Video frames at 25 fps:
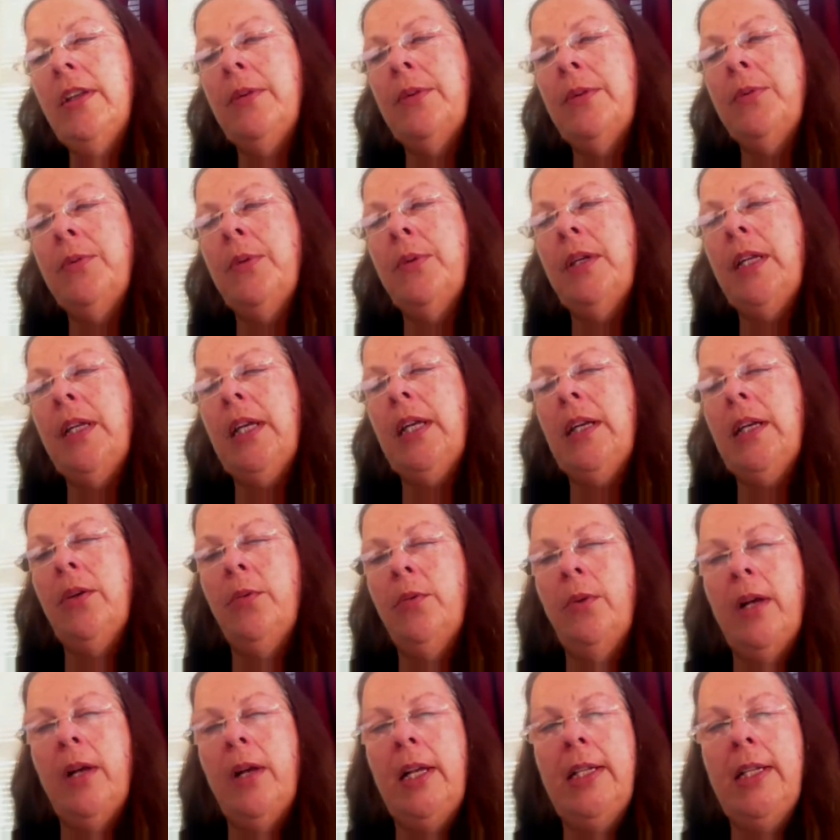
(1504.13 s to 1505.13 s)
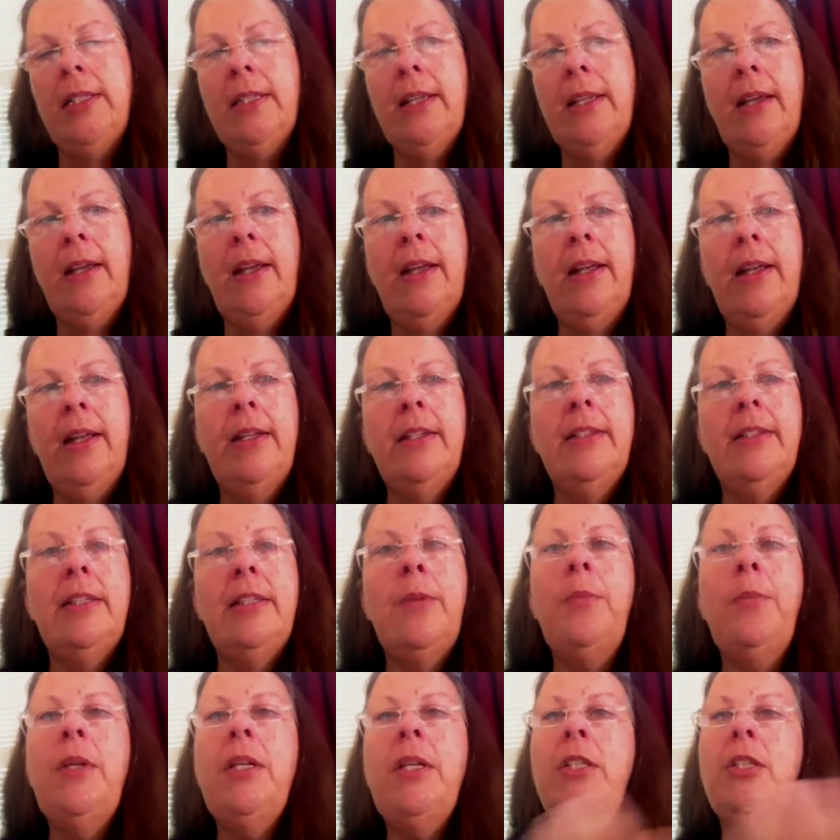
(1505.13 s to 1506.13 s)
reading was
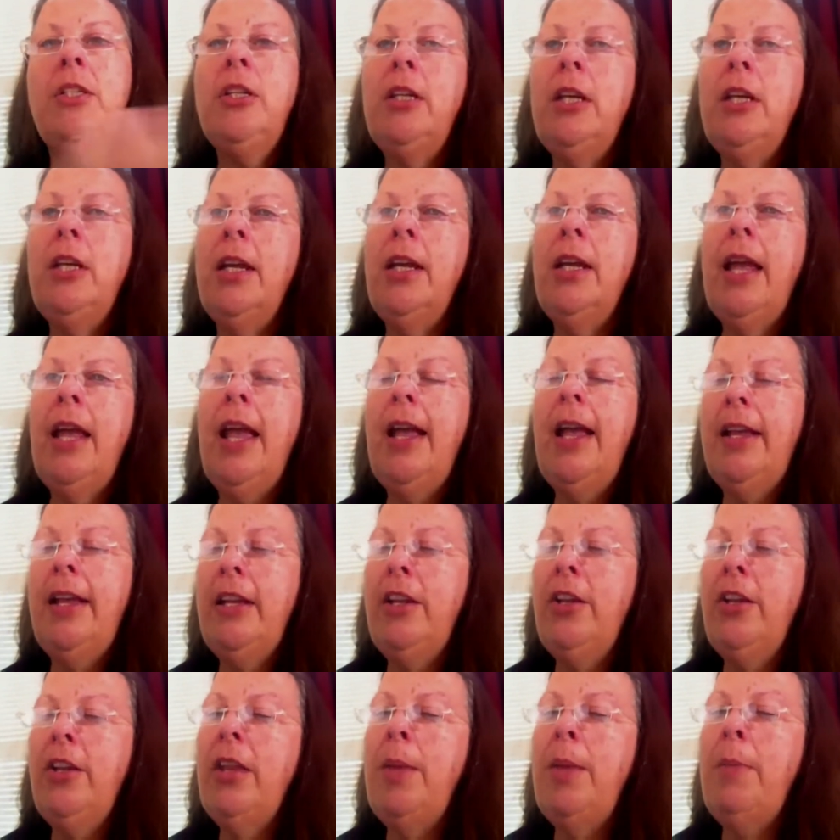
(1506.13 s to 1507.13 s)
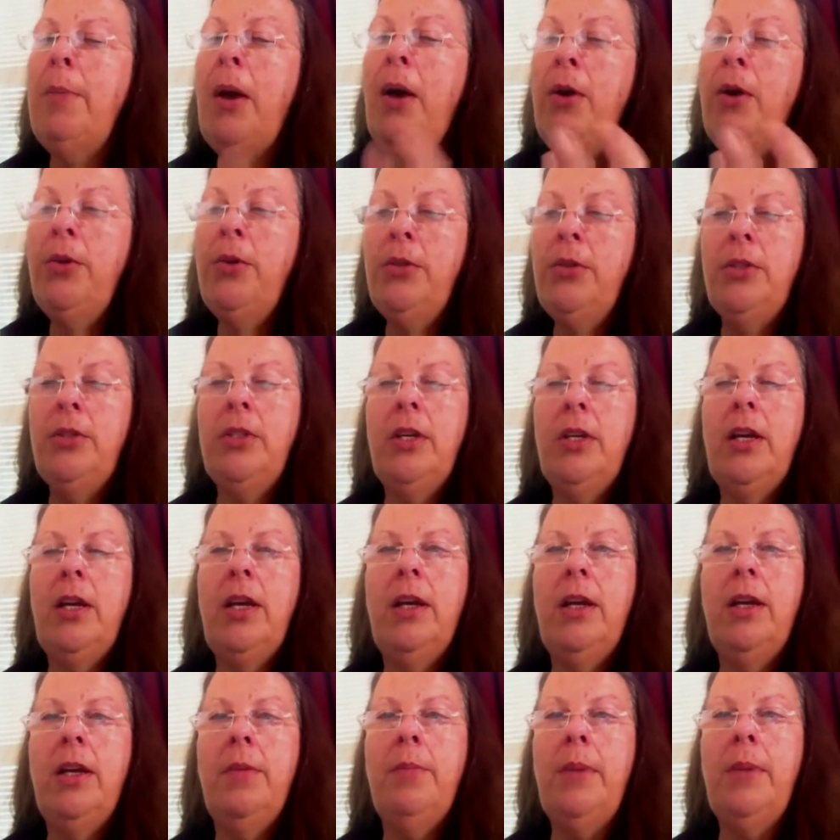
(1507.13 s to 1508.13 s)
somebody's looking you they post
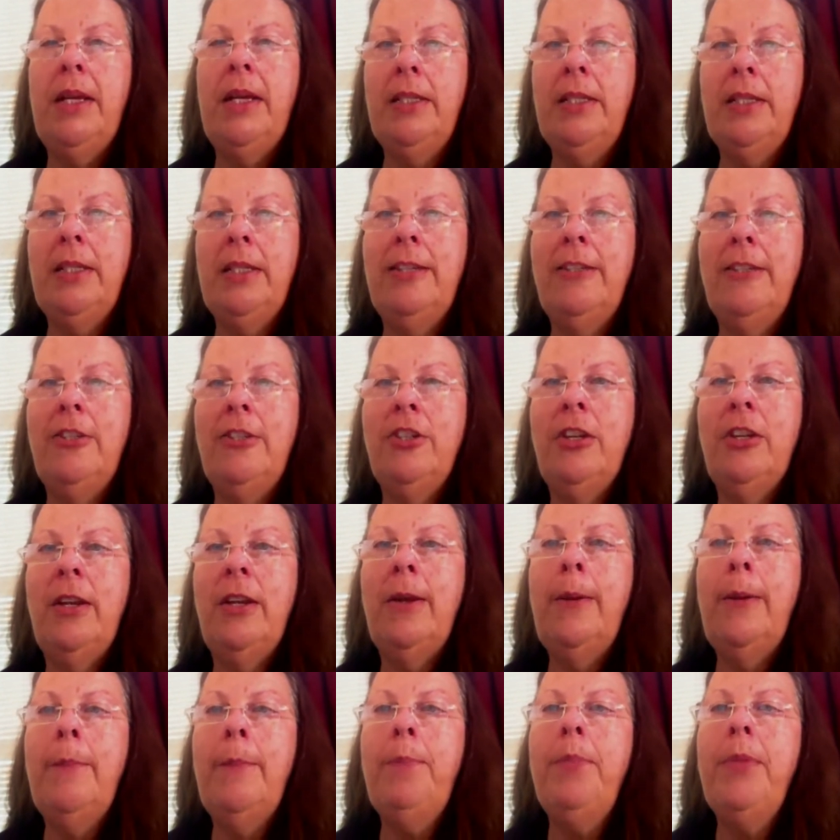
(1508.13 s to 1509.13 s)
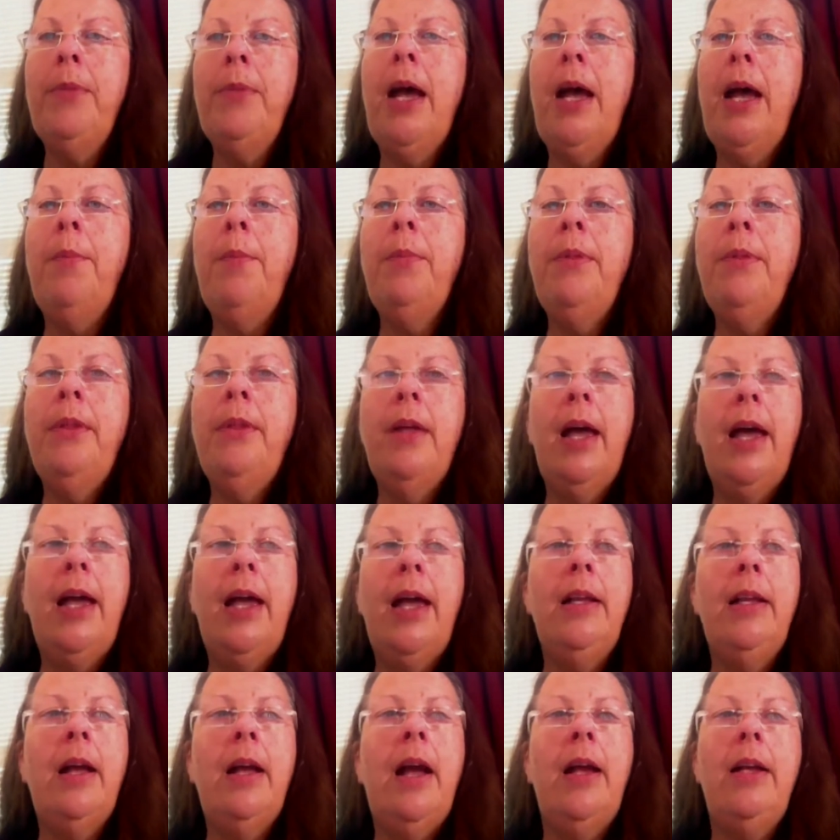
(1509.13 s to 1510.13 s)
a message.
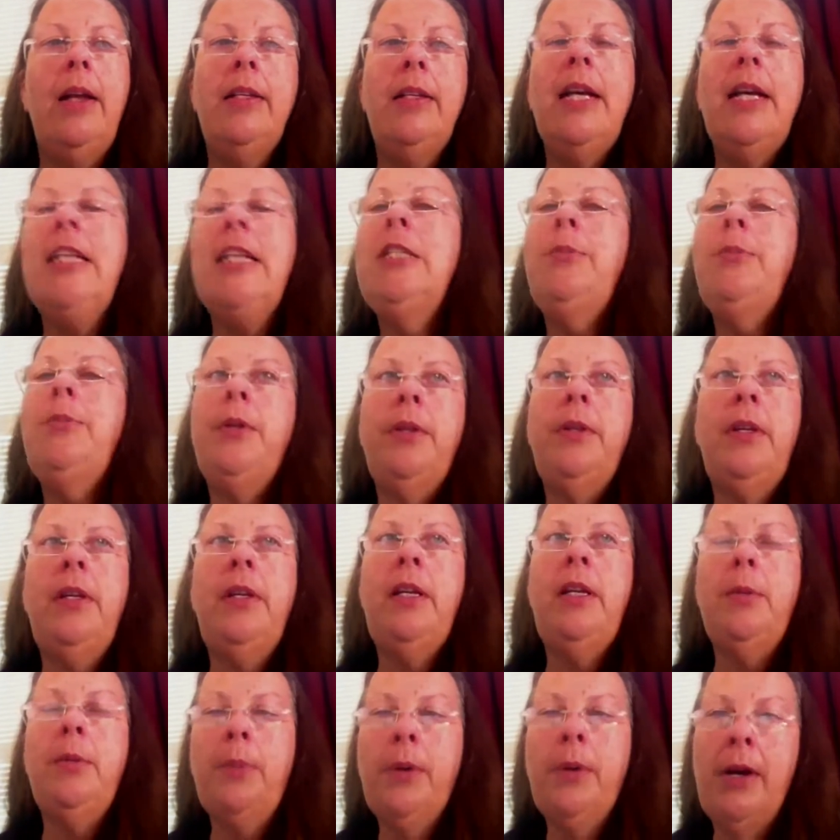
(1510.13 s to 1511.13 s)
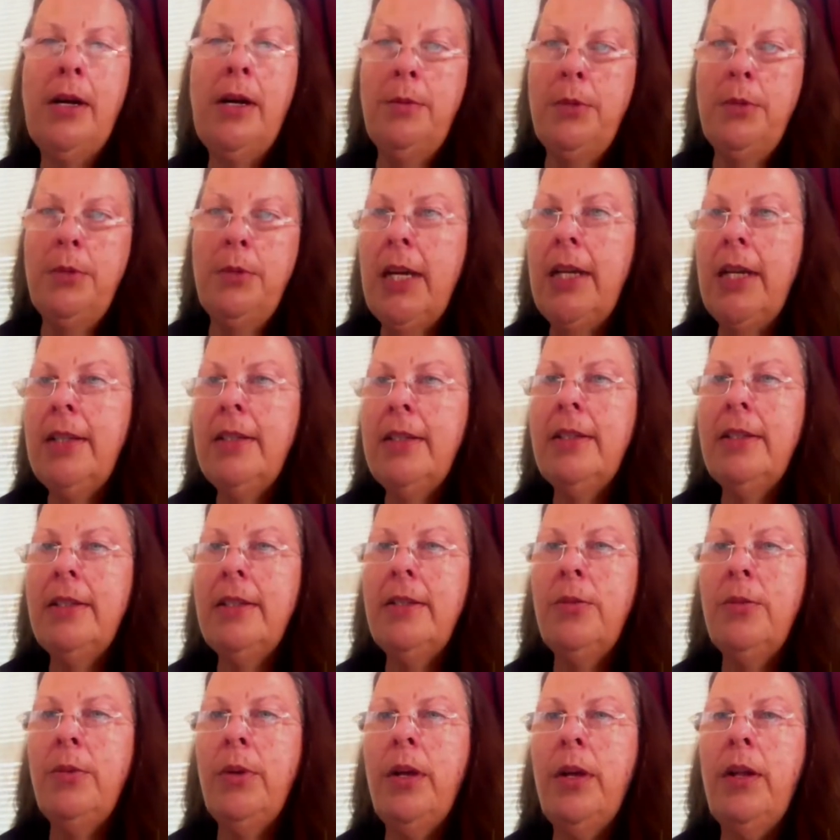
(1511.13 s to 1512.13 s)
I desperately need a prom dress.
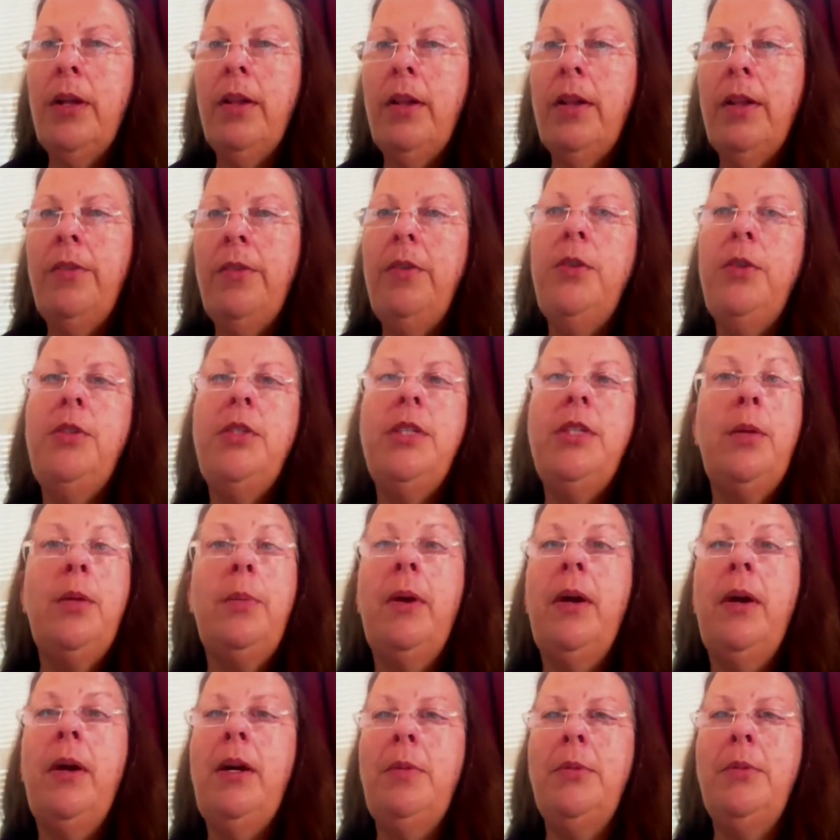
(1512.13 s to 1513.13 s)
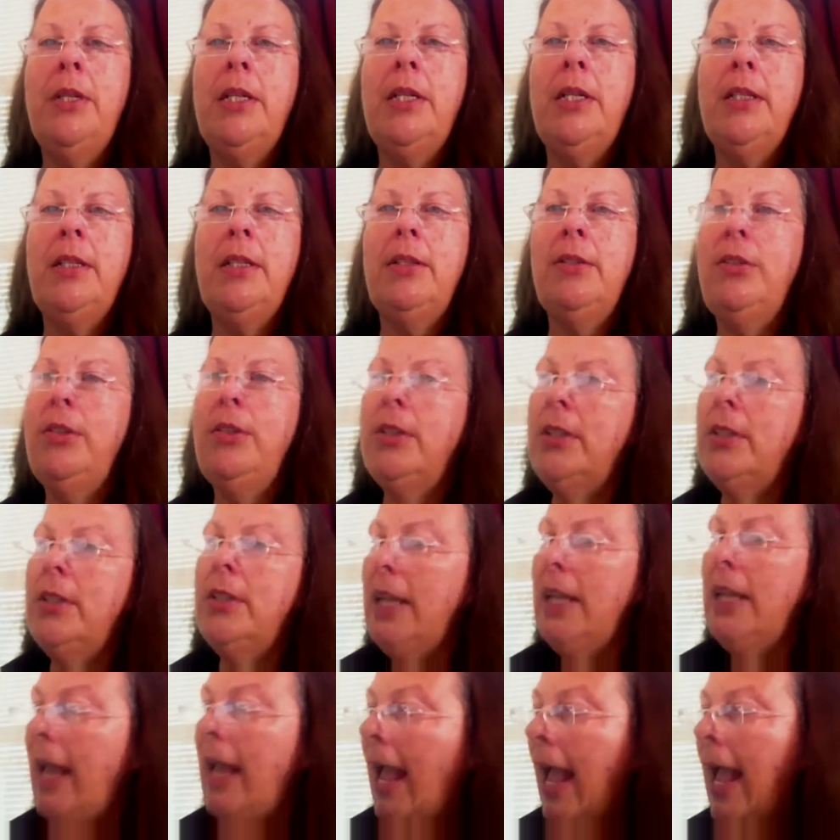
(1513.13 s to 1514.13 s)
Well, if you sell prom dresses, you could
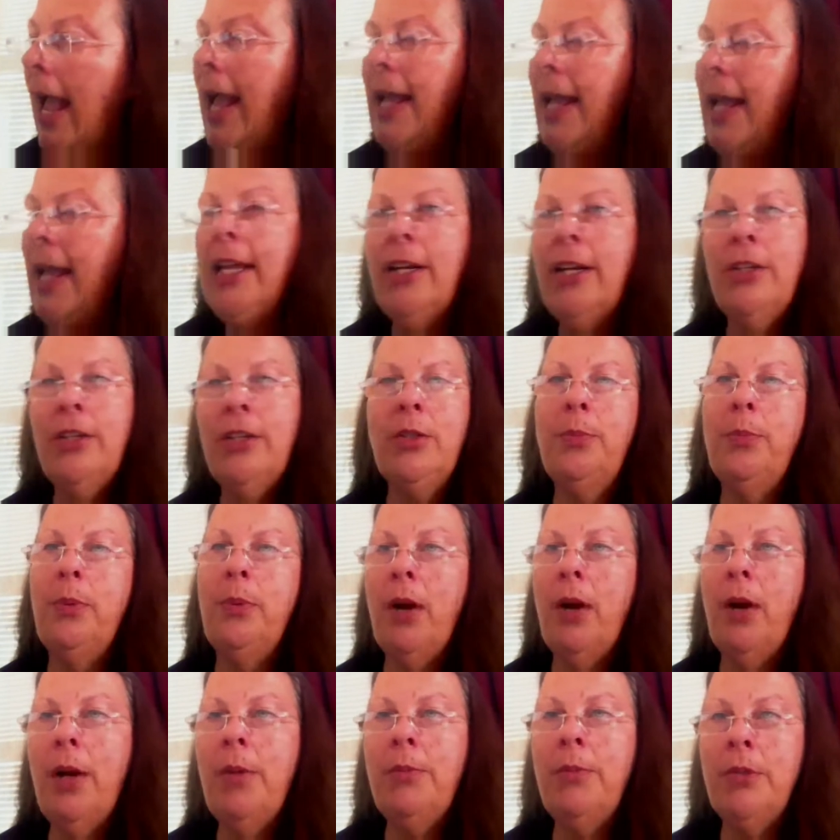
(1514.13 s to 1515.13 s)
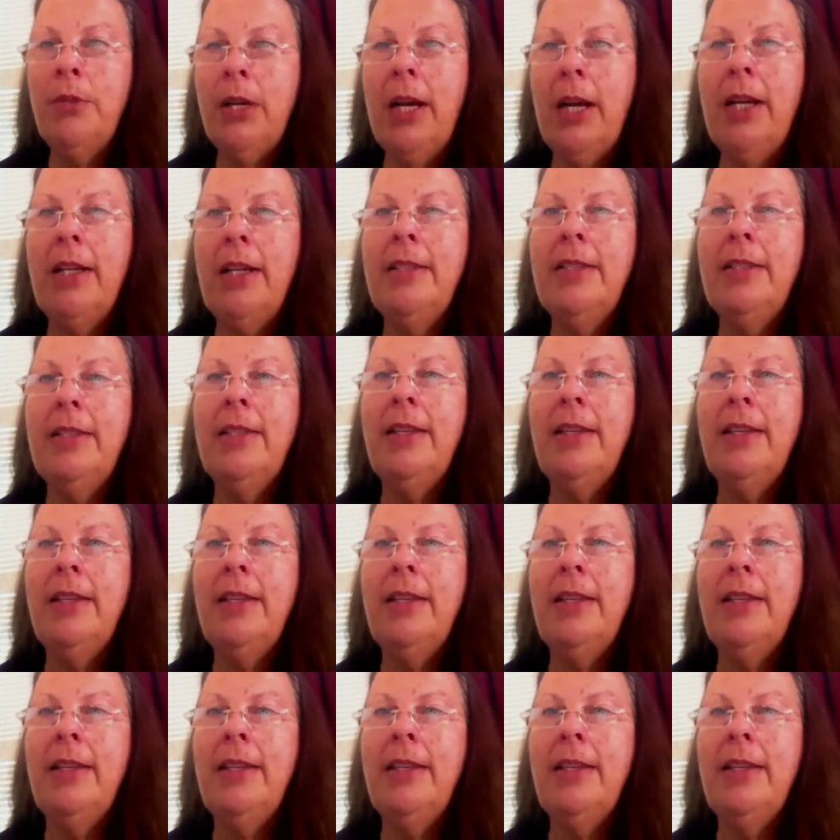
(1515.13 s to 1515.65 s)
say, "Hey, here's a prom dress